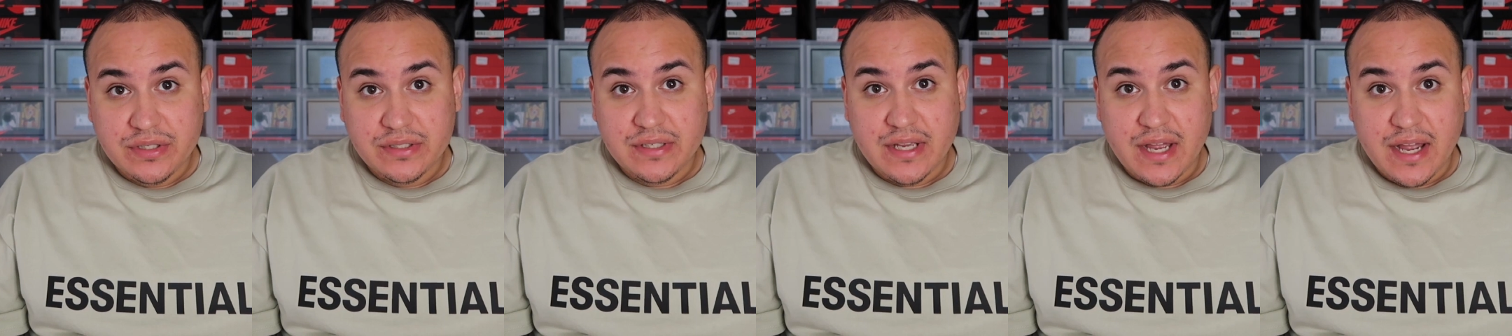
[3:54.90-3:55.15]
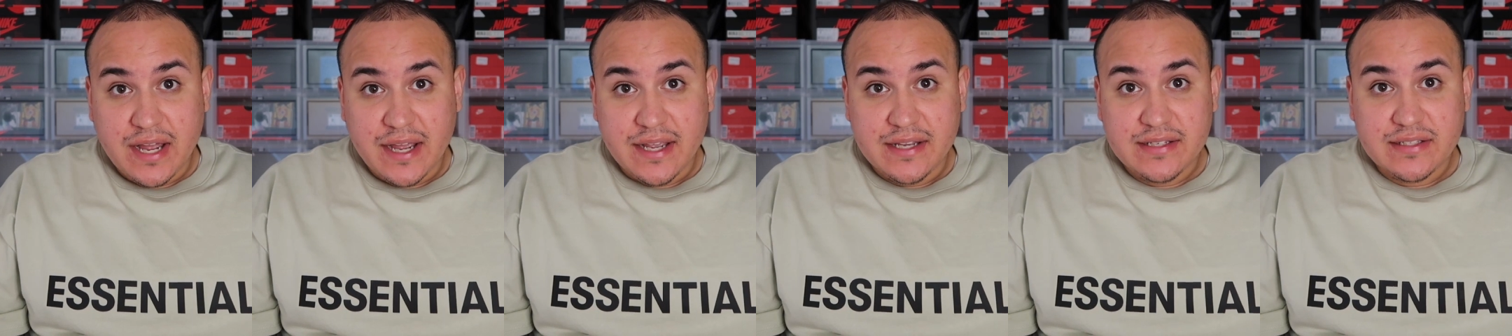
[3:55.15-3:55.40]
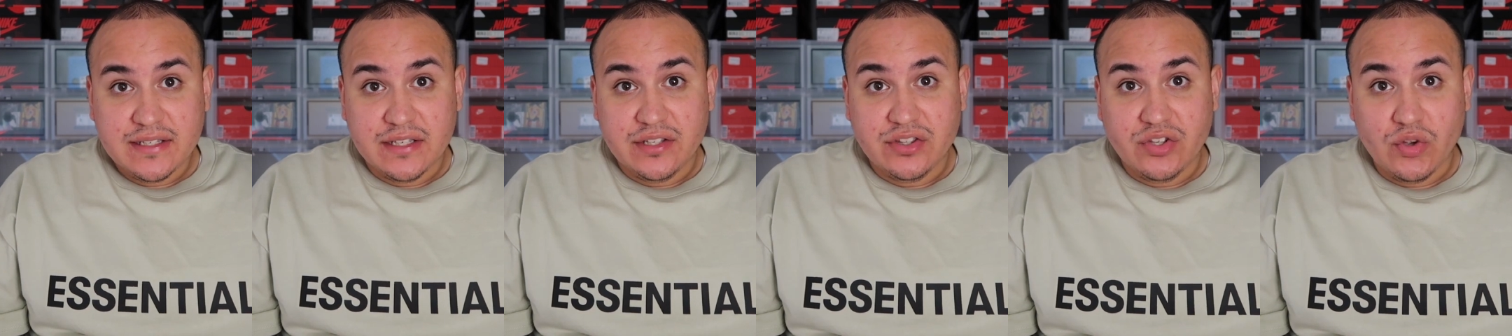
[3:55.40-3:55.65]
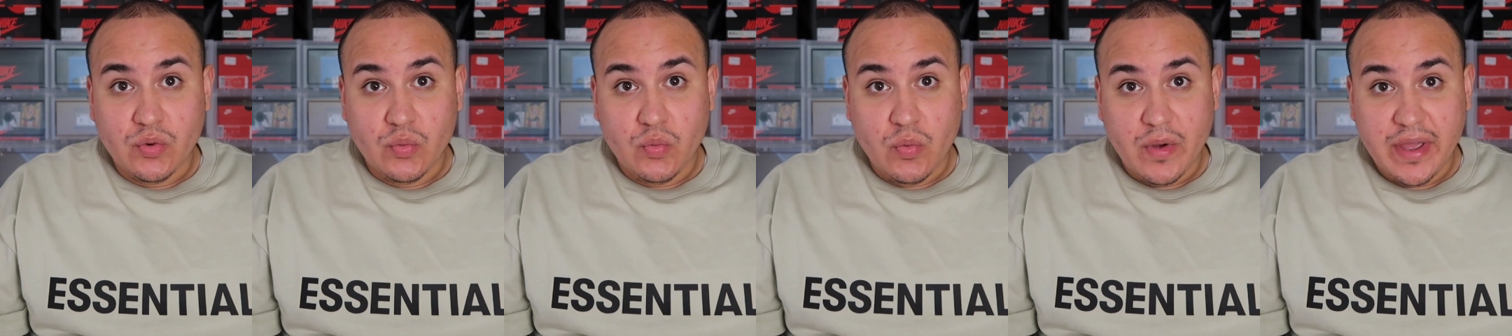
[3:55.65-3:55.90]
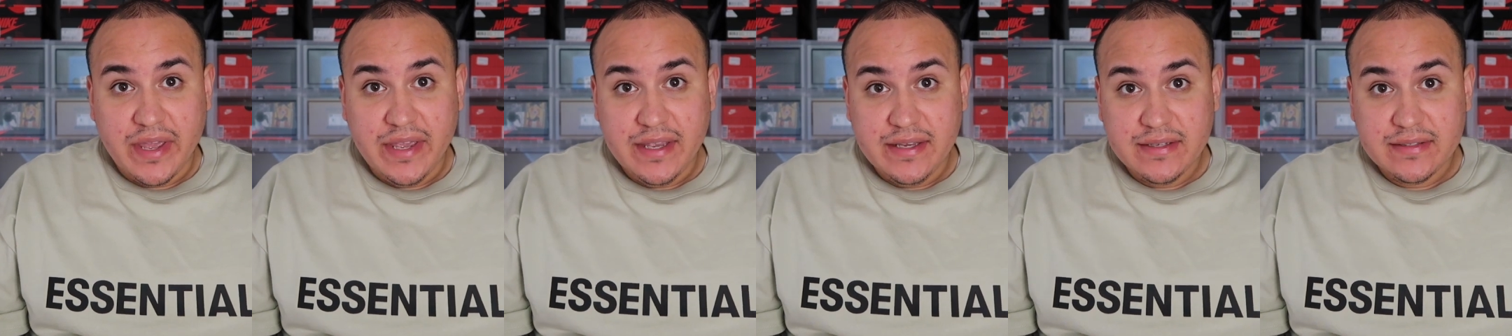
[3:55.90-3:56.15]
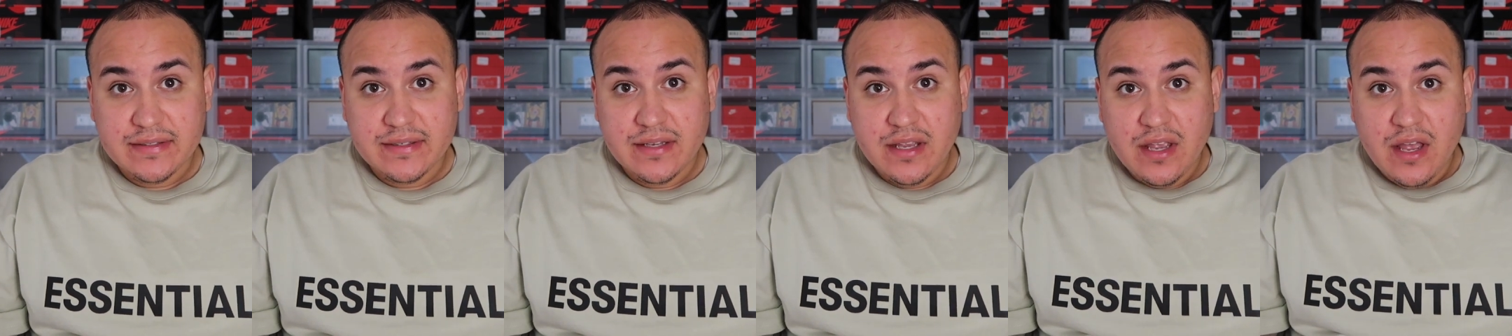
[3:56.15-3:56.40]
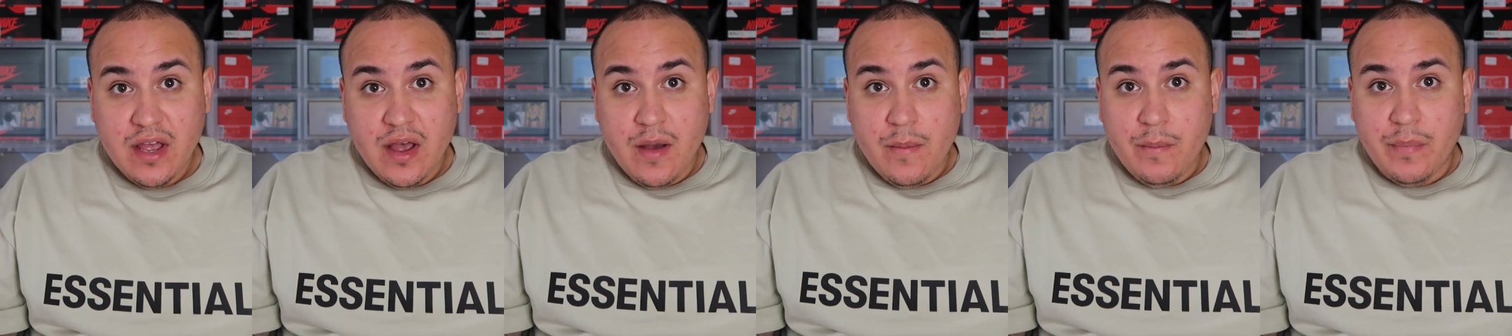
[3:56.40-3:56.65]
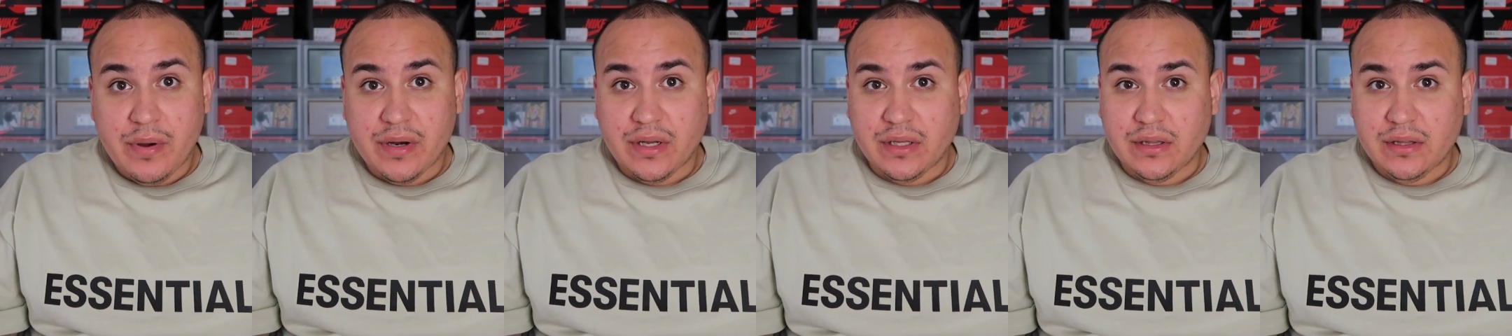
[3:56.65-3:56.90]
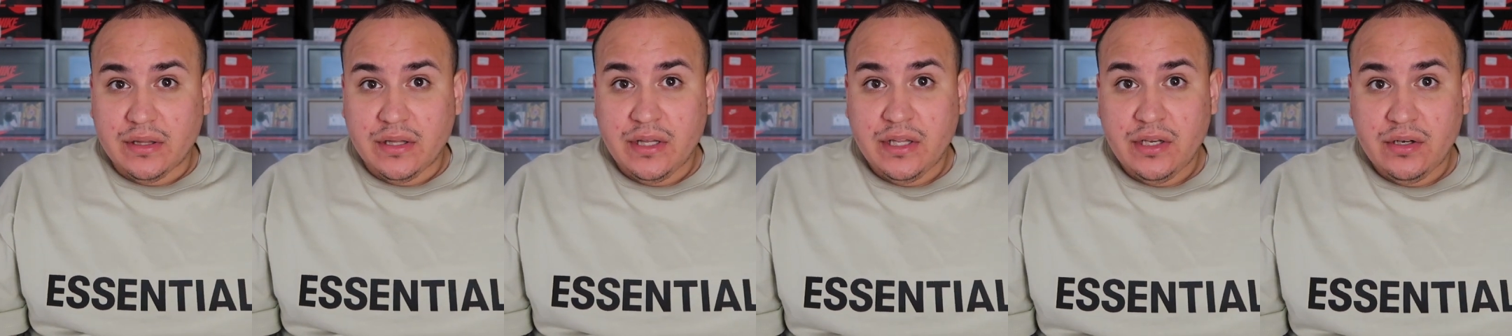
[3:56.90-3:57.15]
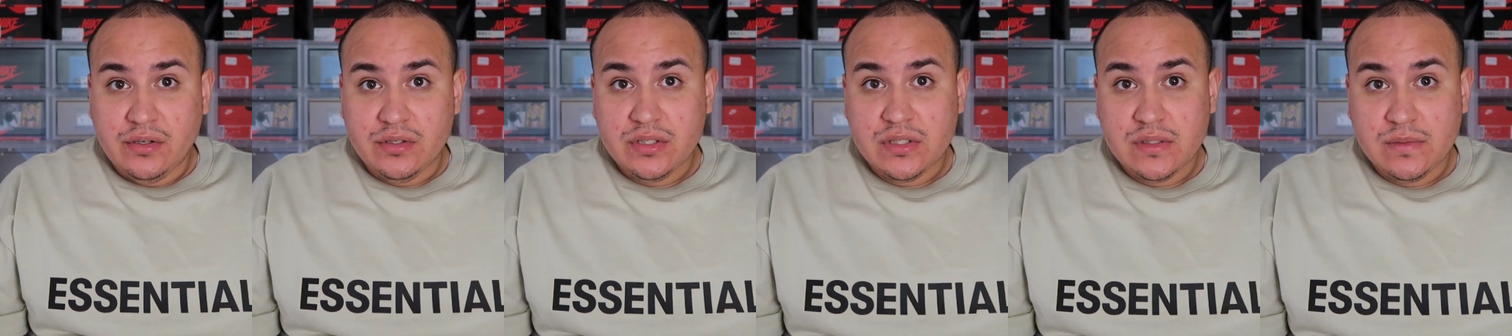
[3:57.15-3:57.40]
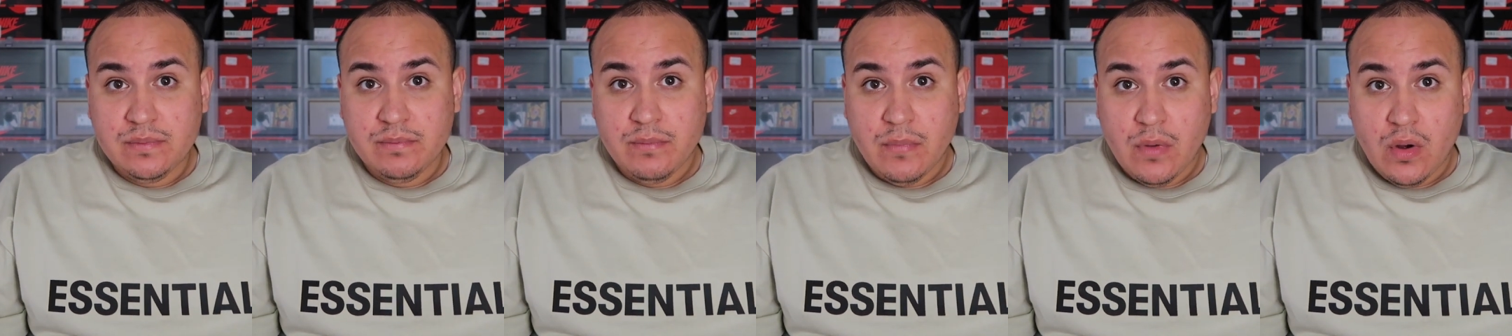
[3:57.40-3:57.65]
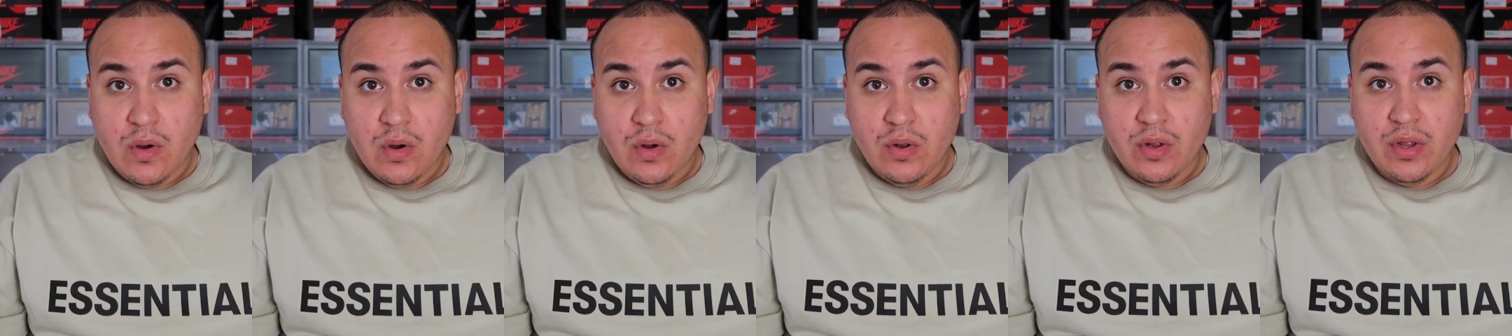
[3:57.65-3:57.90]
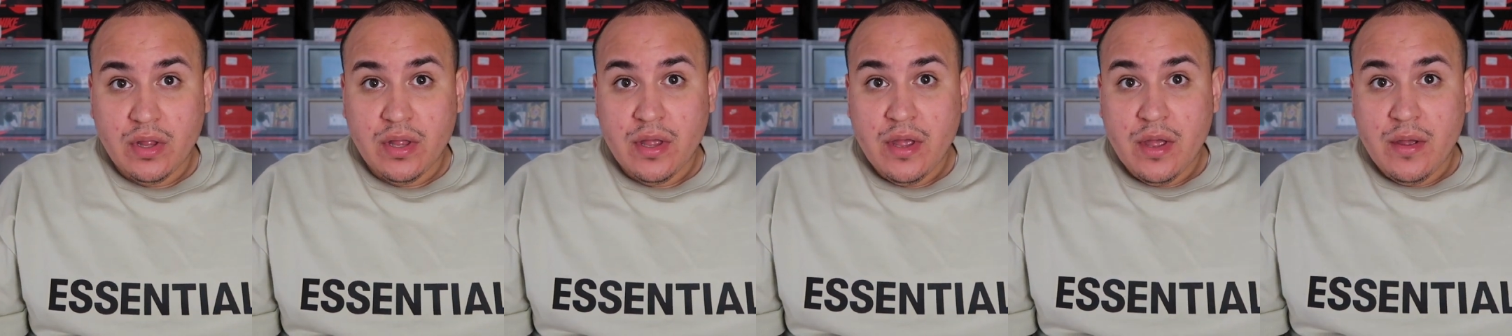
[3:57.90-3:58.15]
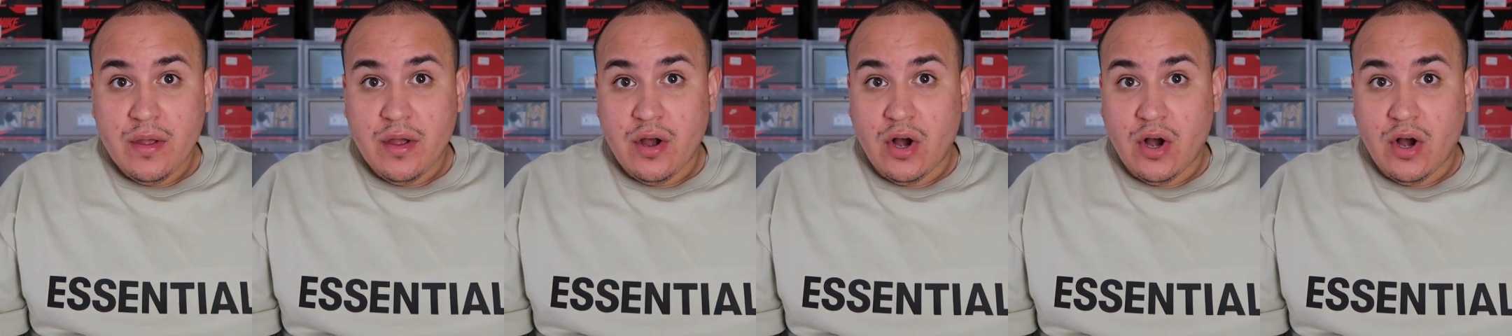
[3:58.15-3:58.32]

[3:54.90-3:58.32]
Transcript: size in the waist, but a little small